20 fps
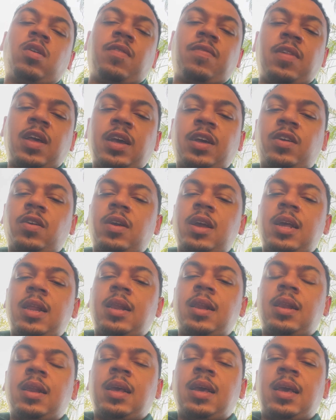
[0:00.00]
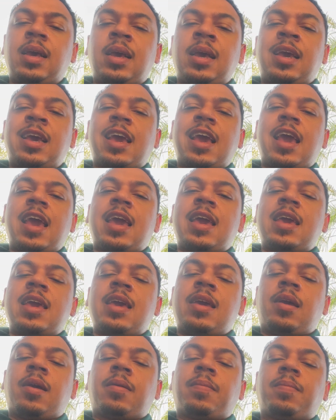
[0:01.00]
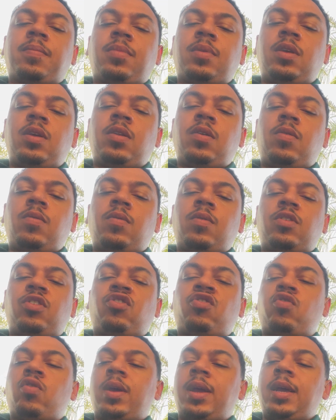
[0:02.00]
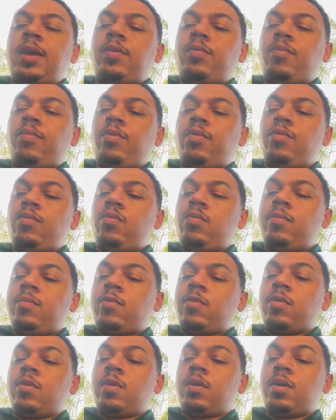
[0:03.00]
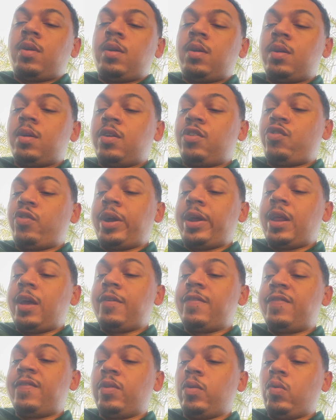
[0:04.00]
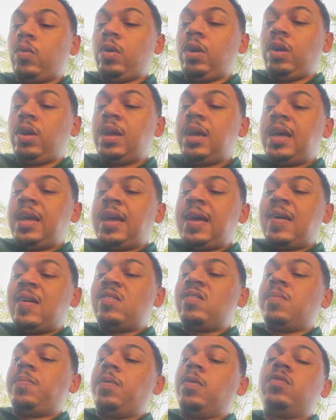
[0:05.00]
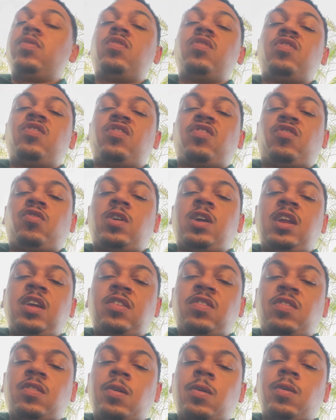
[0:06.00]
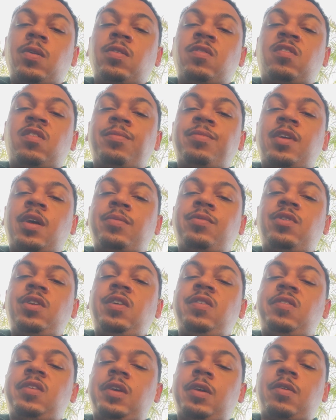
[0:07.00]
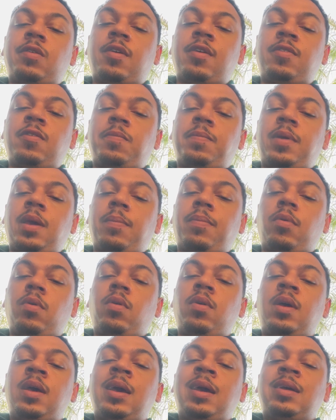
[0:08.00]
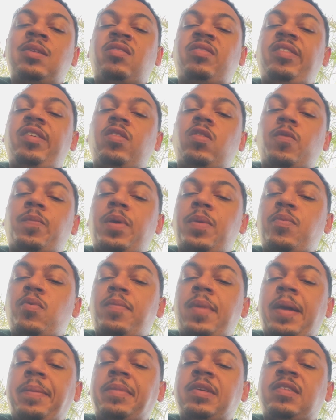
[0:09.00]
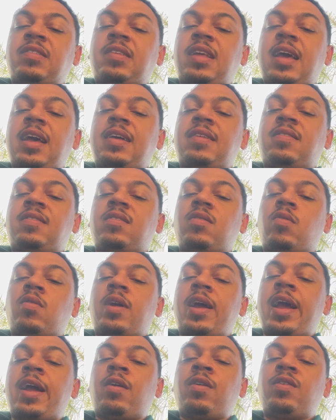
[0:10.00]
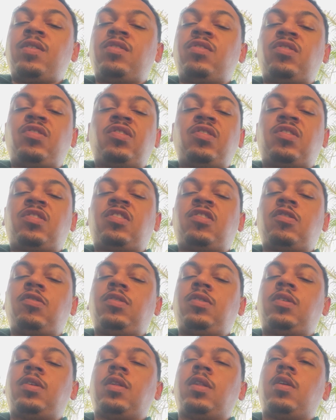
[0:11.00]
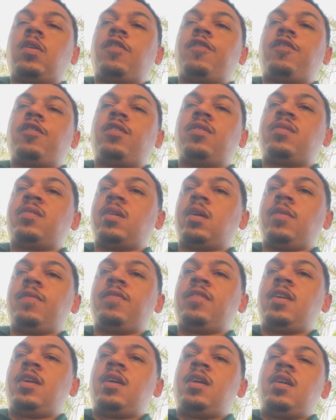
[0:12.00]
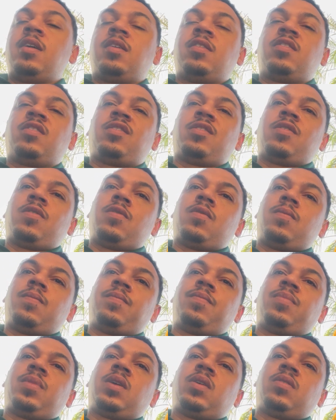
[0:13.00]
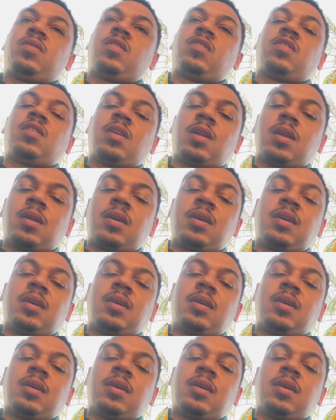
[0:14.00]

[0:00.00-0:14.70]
of like you're in a trade room or trading floor, as opposed to just trading solo. Sometimes you need to hear other people, see other people make mistakes or errors, just so you can learn for yourself. So there's a lot of